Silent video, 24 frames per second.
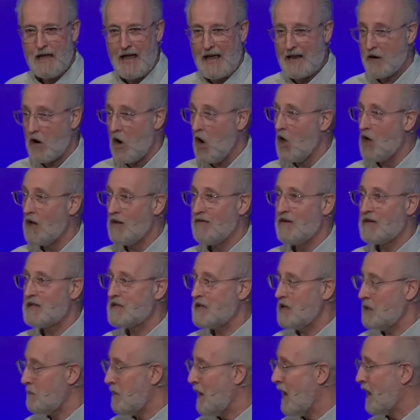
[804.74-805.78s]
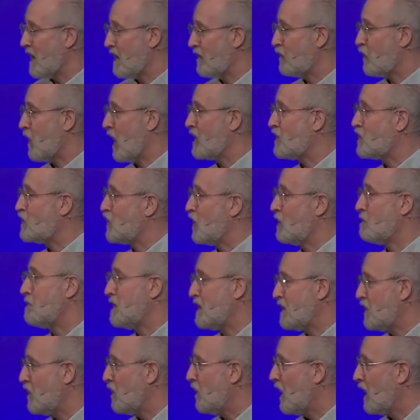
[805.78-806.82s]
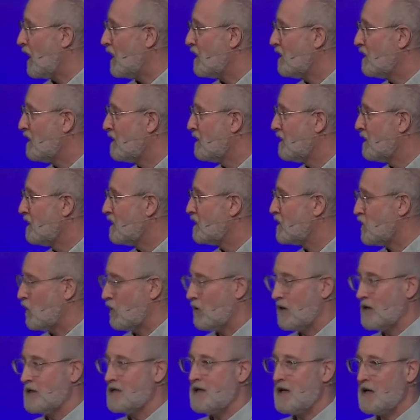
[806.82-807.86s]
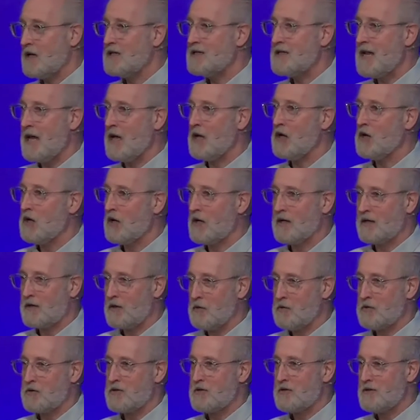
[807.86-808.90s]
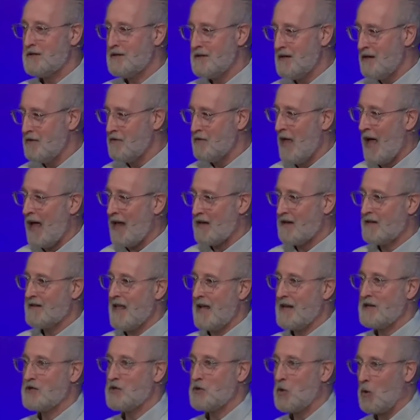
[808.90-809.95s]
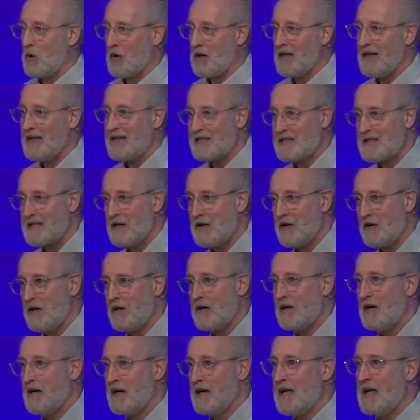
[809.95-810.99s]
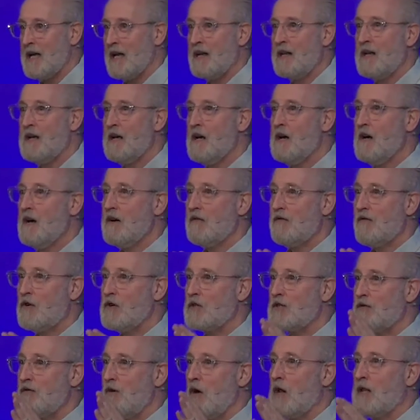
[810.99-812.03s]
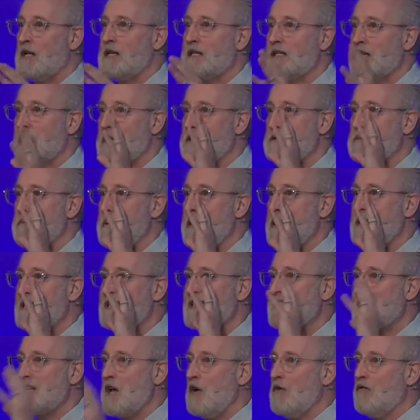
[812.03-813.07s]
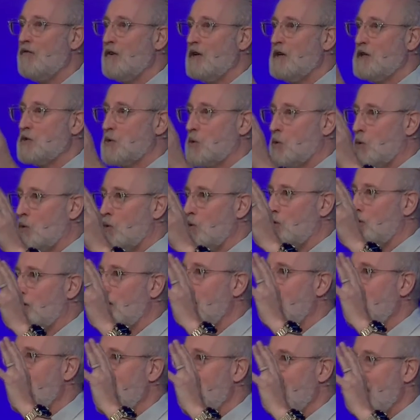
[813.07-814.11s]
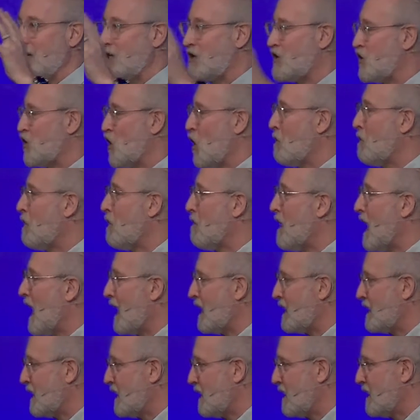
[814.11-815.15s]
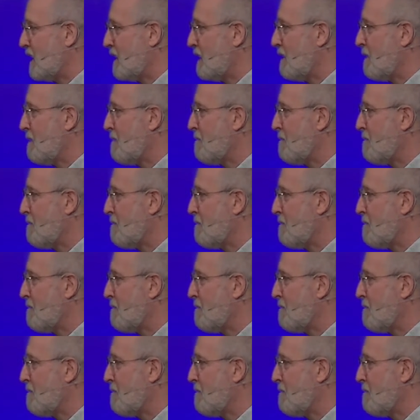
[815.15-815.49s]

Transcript: and all of us in the body of Christ should be doing. So let's take a look at those that short list here again. First of all, he says, be self-controlled and sober-minded